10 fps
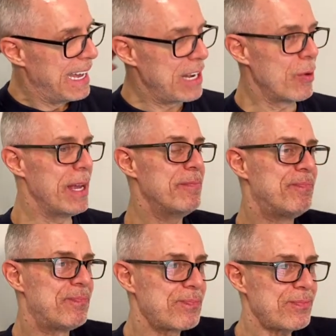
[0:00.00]
anyway,
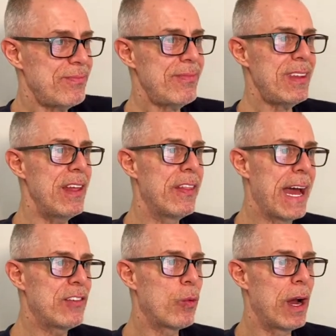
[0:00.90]

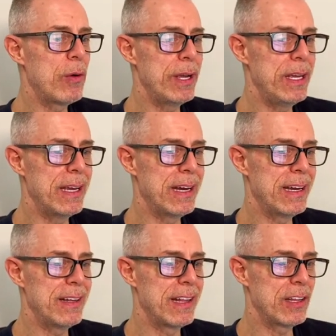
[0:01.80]
that's why we
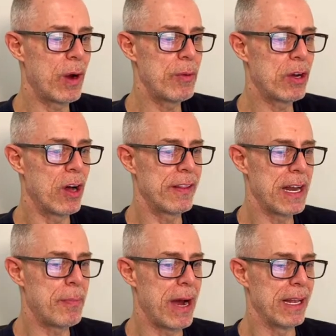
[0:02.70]
called
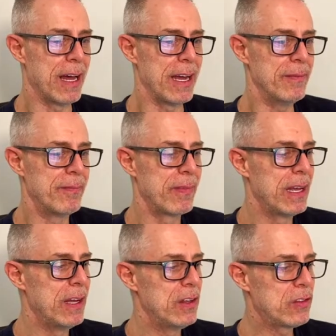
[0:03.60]
that a pi line.
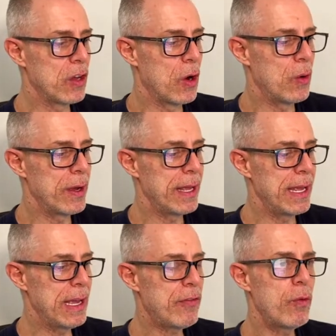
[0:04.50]
So
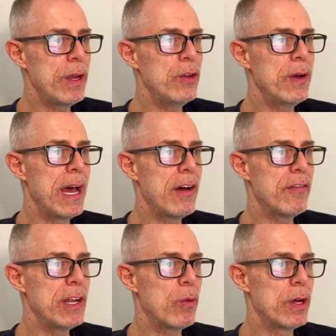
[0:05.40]
if we do have
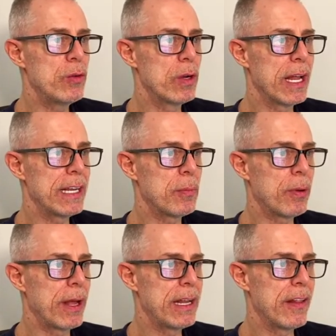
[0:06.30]
anyone who would like to
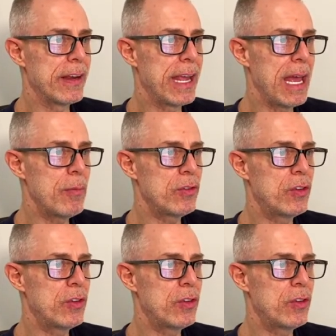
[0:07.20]
play another game or